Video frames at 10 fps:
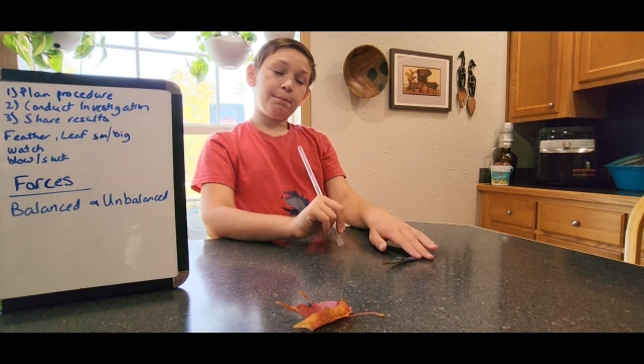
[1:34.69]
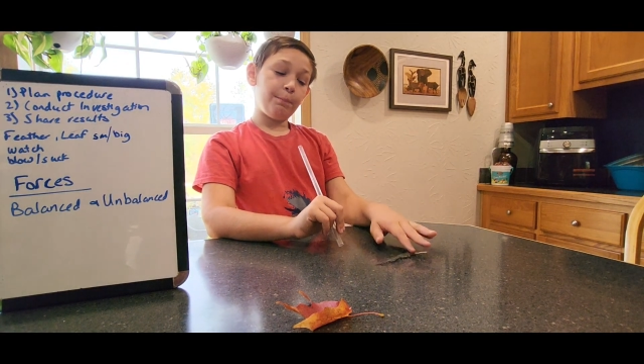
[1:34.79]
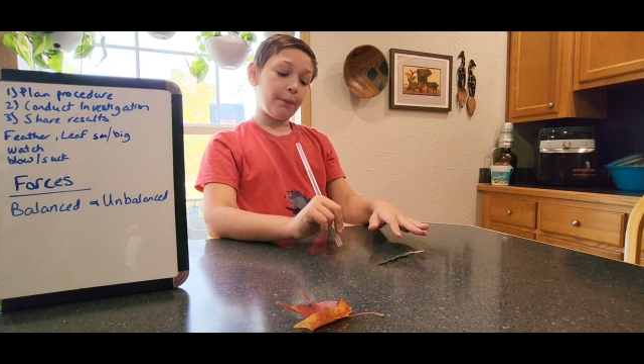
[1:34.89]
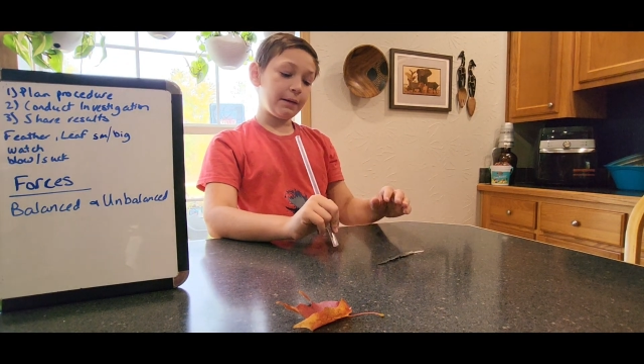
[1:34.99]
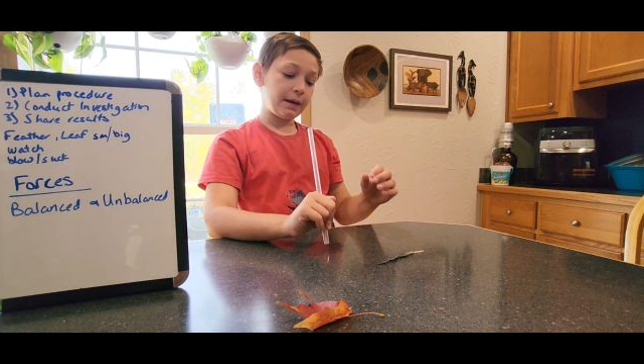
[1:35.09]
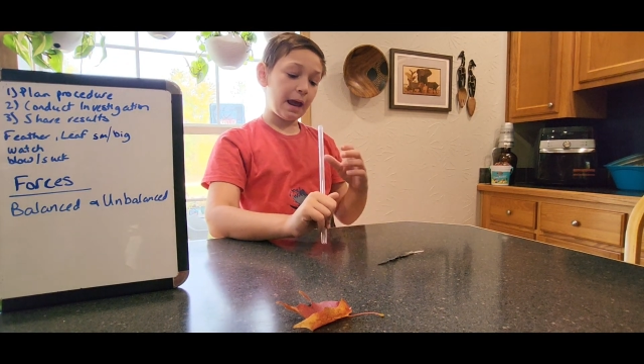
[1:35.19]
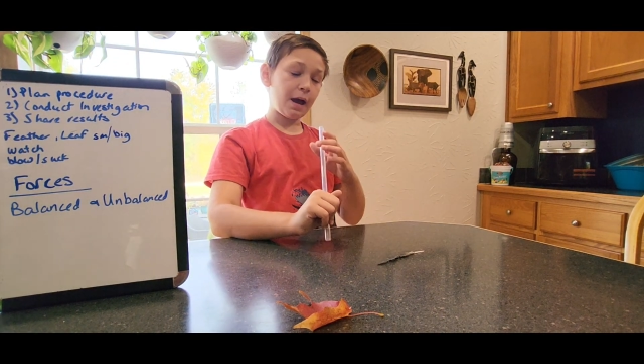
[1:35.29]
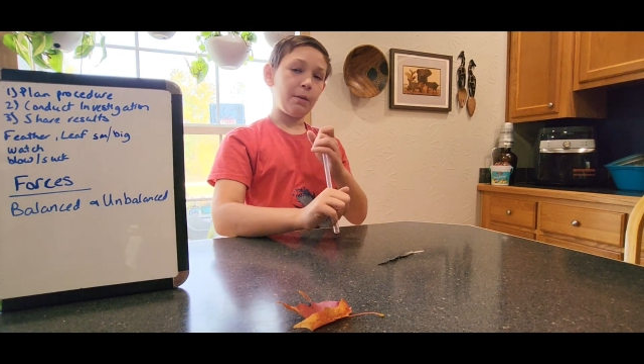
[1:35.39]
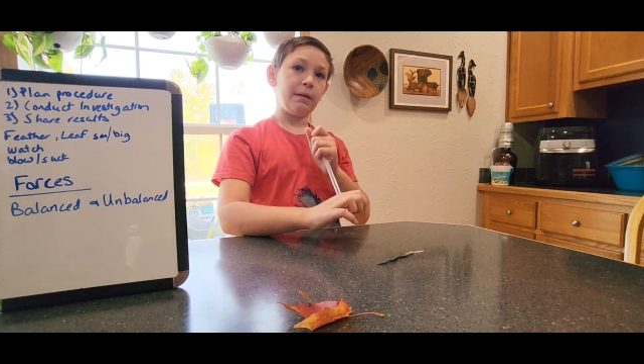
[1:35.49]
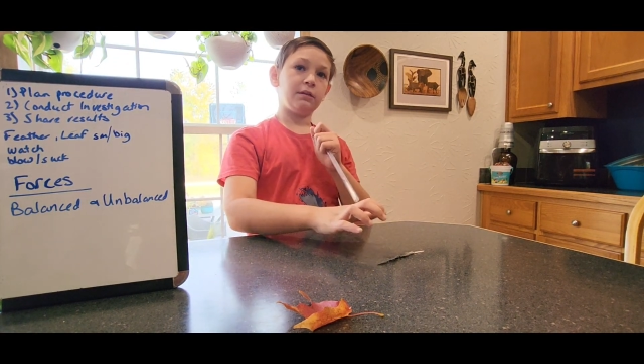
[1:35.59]
but
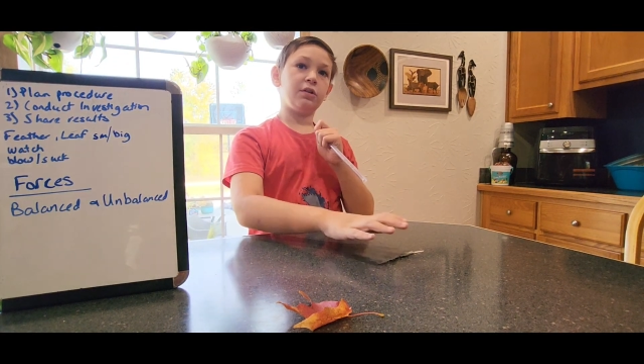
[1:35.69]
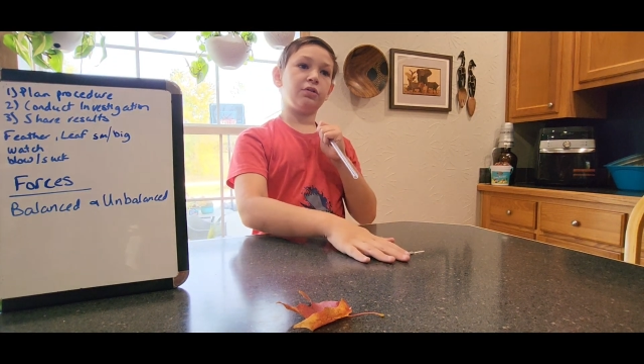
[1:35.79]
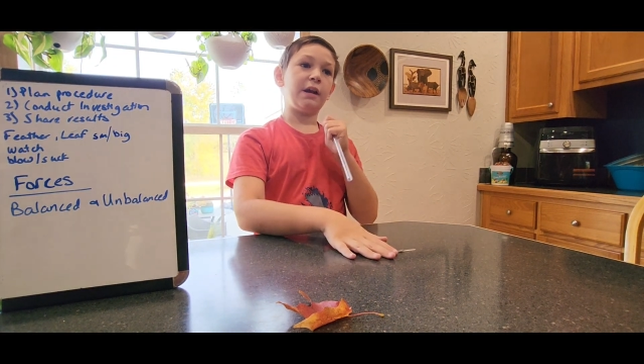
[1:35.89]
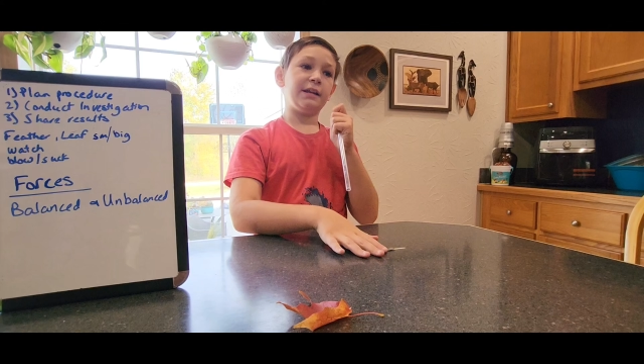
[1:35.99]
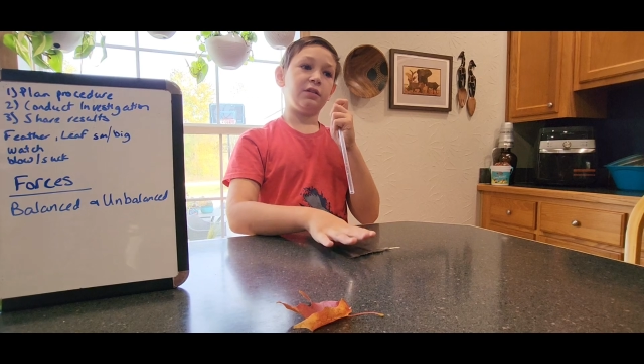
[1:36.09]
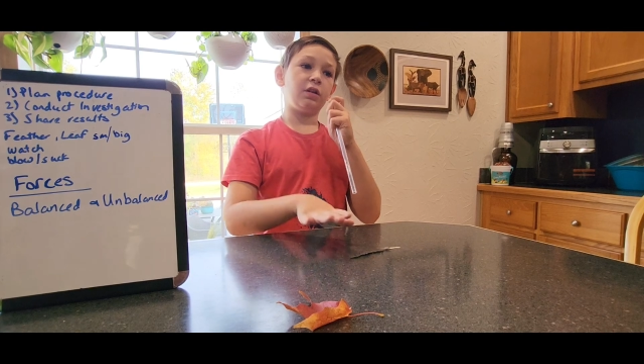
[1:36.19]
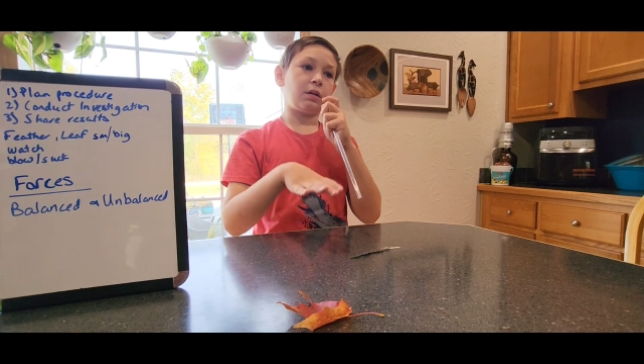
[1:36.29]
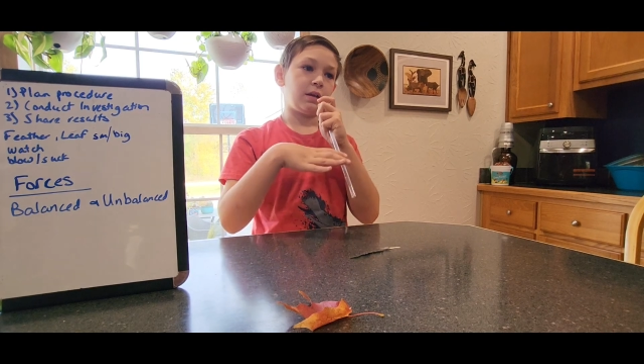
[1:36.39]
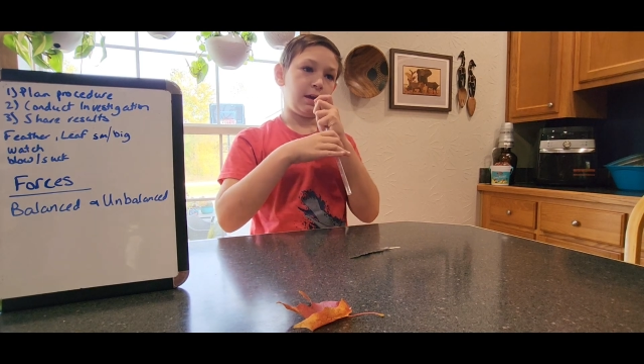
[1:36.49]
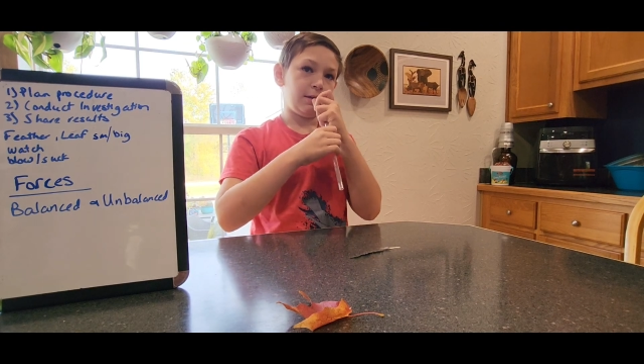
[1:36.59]
now I'm going to try
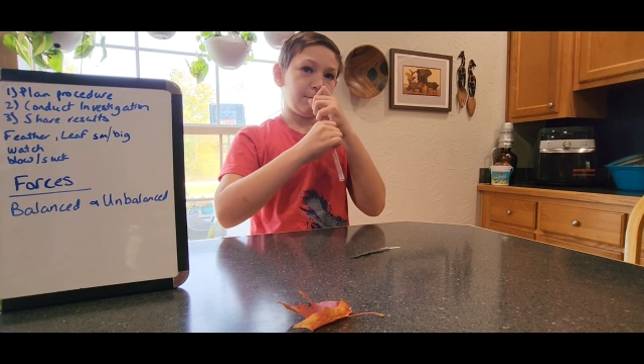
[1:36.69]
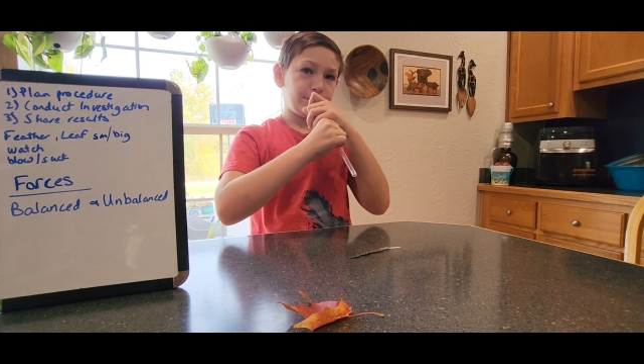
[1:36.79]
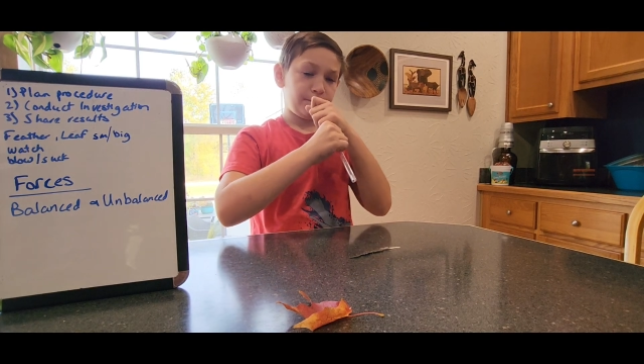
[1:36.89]
sucking.